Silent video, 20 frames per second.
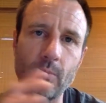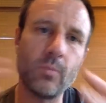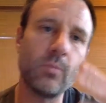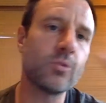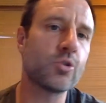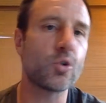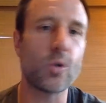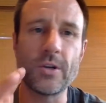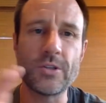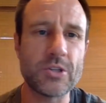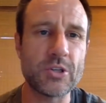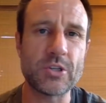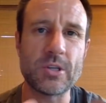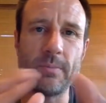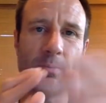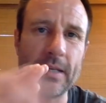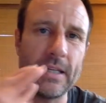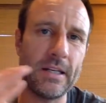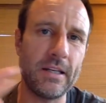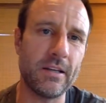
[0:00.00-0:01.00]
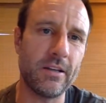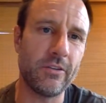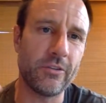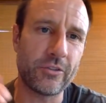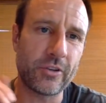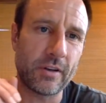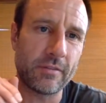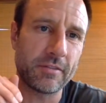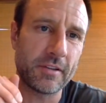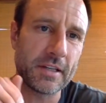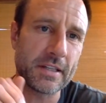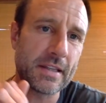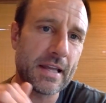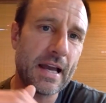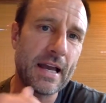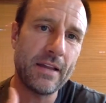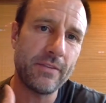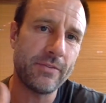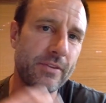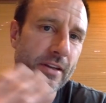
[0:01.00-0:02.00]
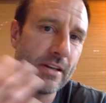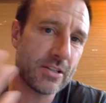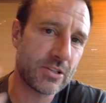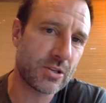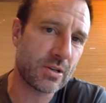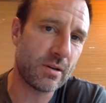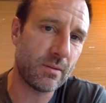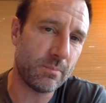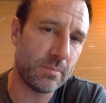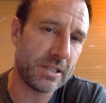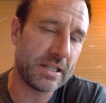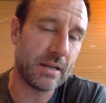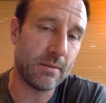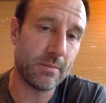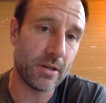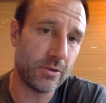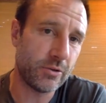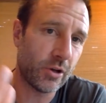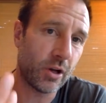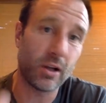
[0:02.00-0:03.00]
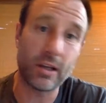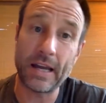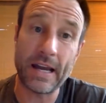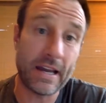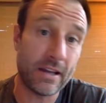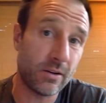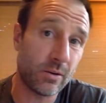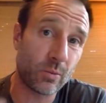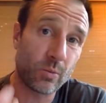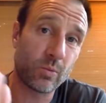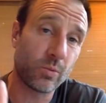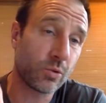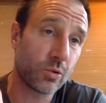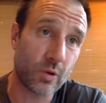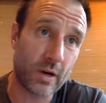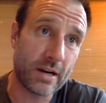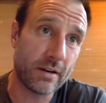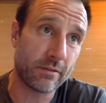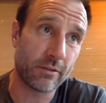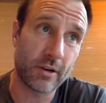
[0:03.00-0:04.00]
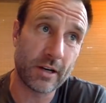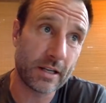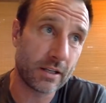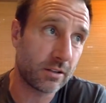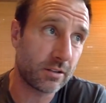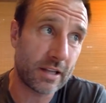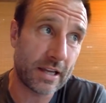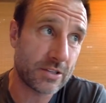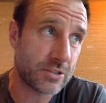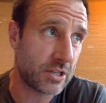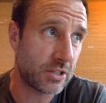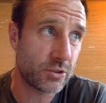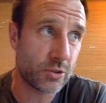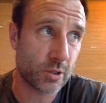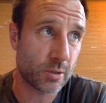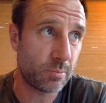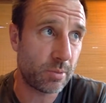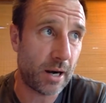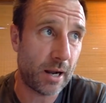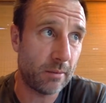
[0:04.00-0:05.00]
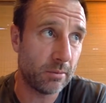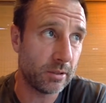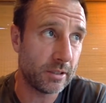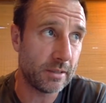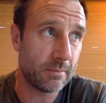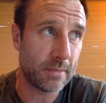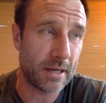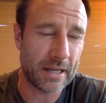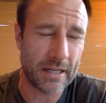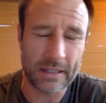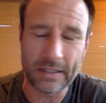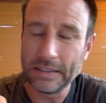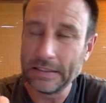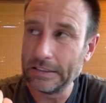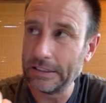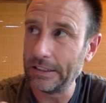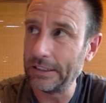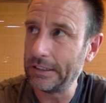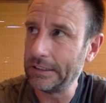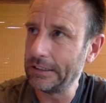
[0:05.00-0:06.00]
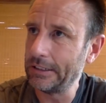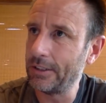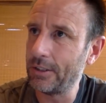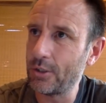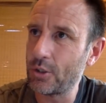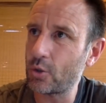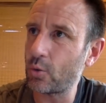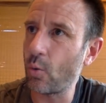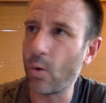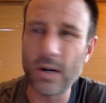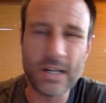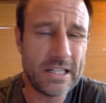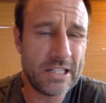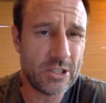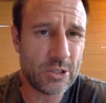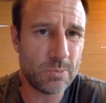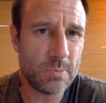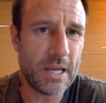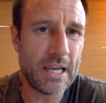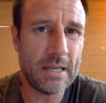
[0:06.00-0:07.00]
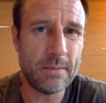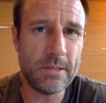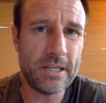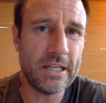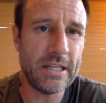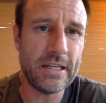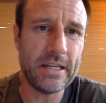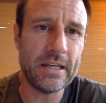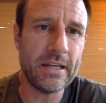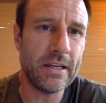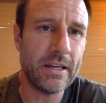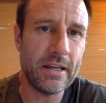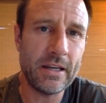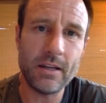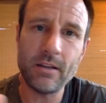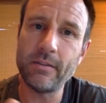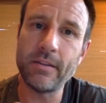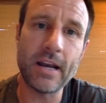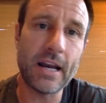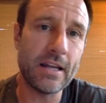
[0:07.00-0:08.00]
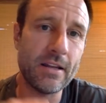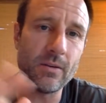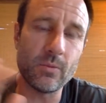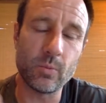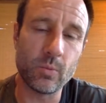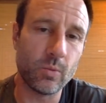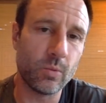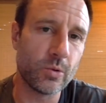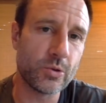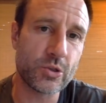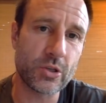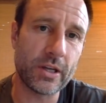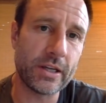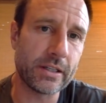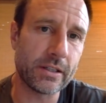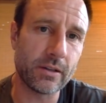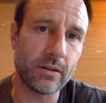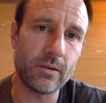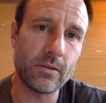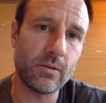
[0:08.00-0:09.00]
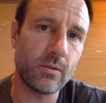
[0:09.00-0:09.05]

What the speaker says: choices in media and stuff like that. Then as I became an adult, I had a creative writing class I took probably in my 20s maybe, that I was like,